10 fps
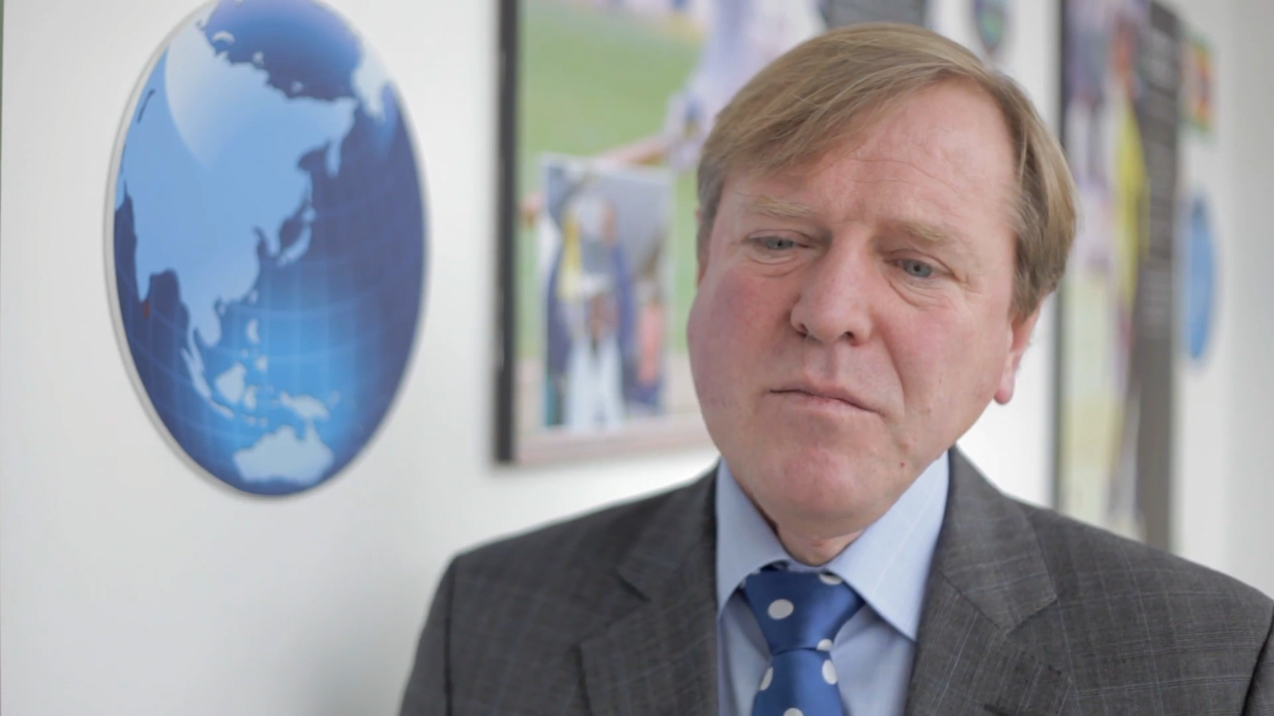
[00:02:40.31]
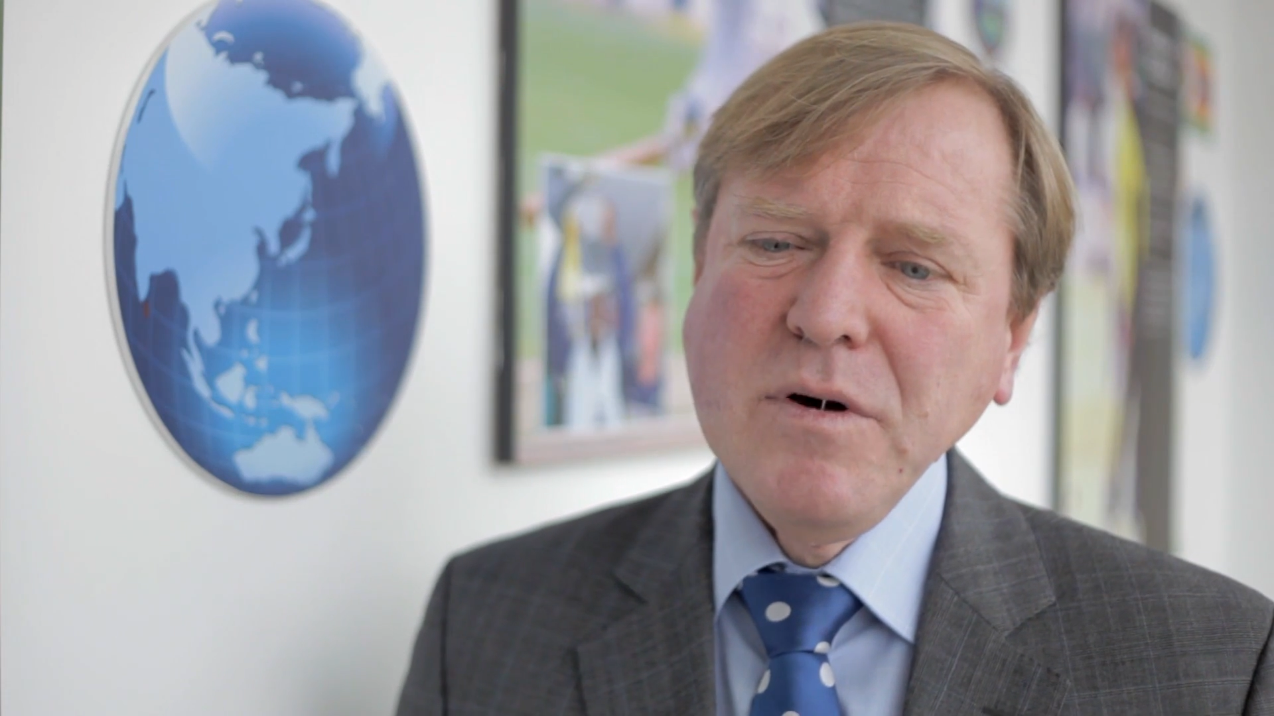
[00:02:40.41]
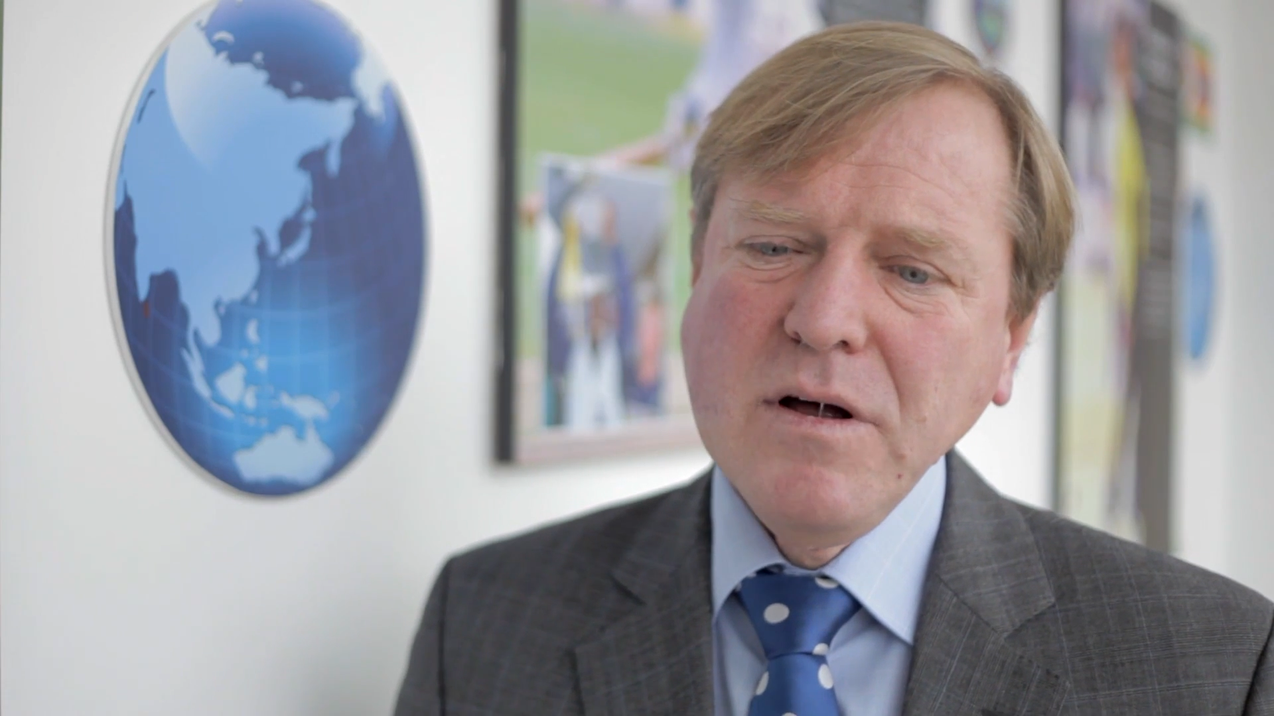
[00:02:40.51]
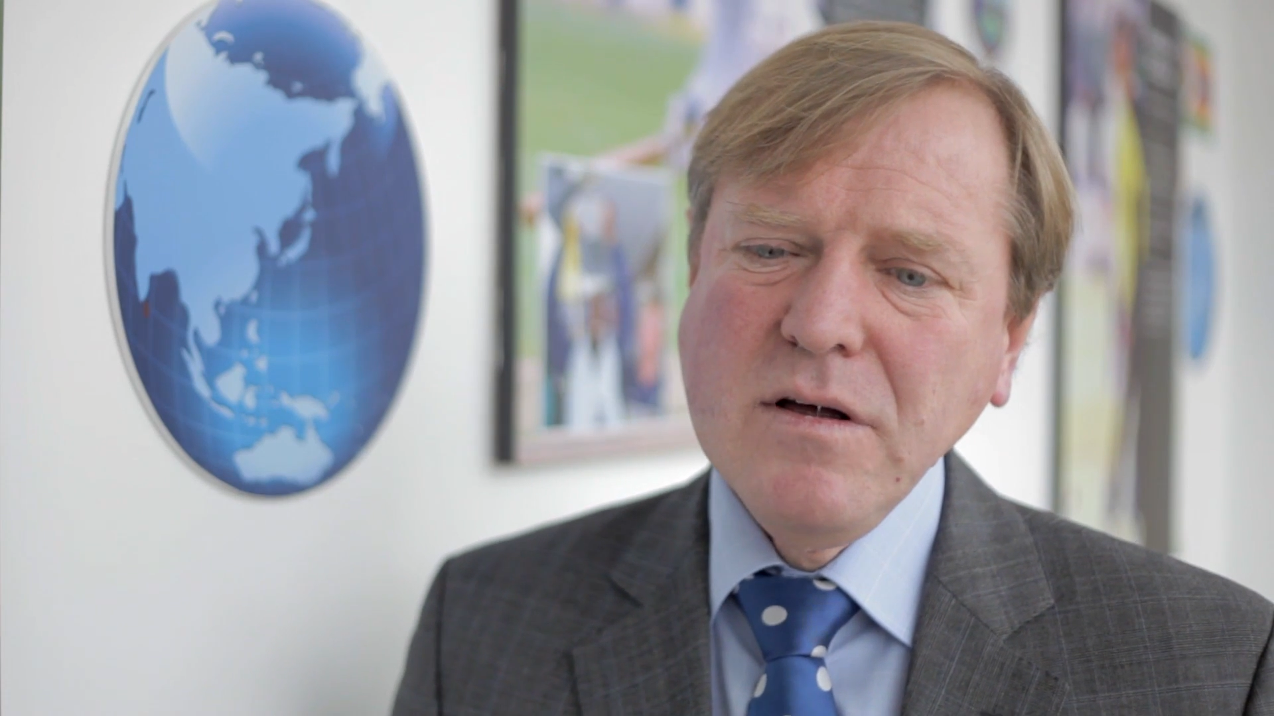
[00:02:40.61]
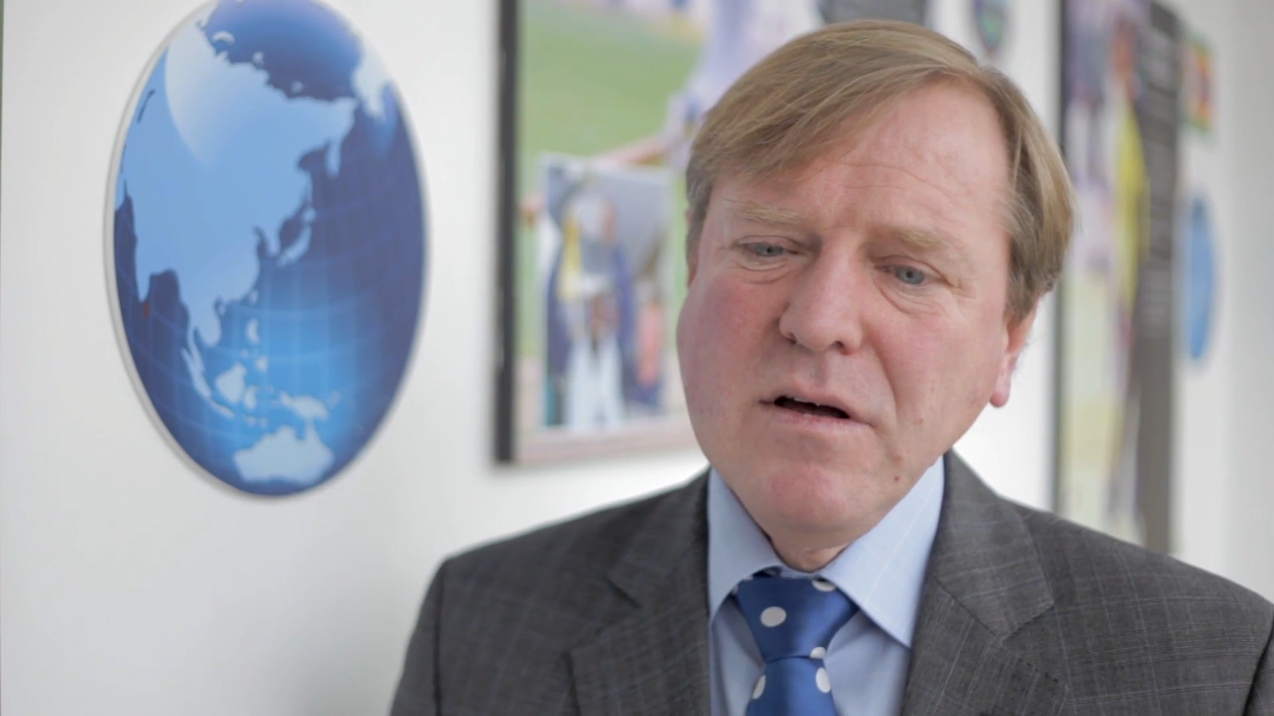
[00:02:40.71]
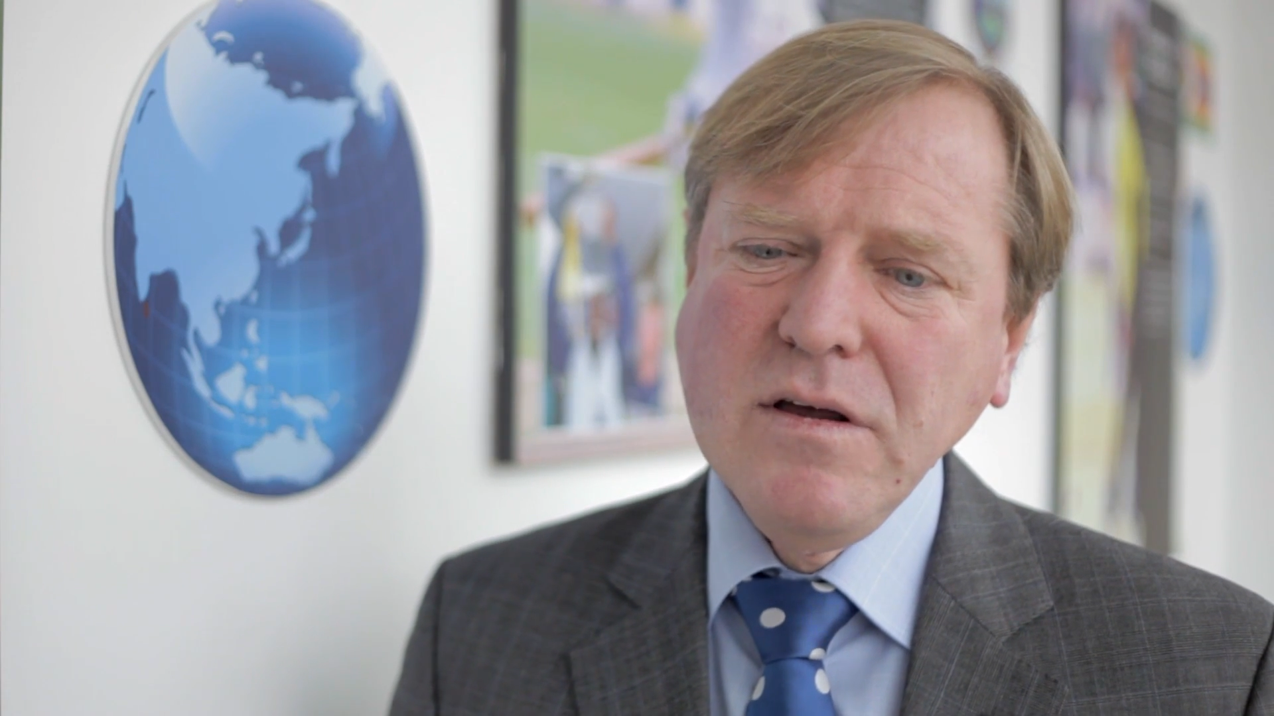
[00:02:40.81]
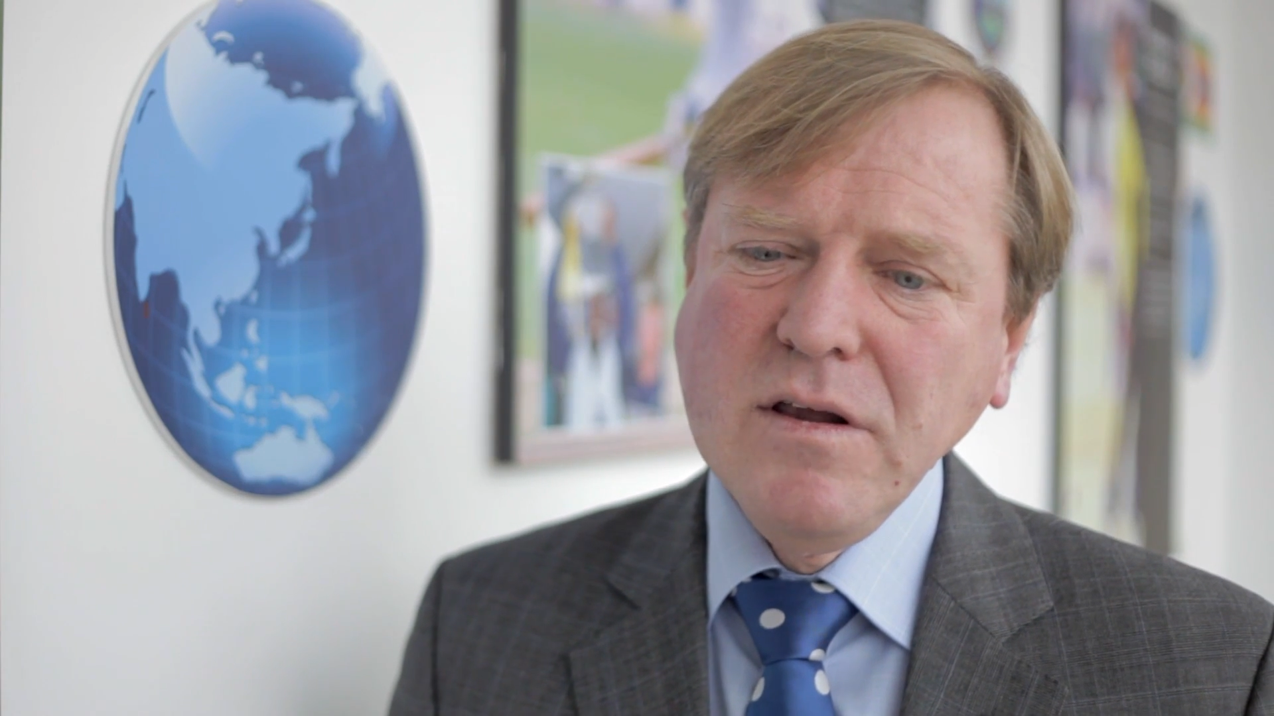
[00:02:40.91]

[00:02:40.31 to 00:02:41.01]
But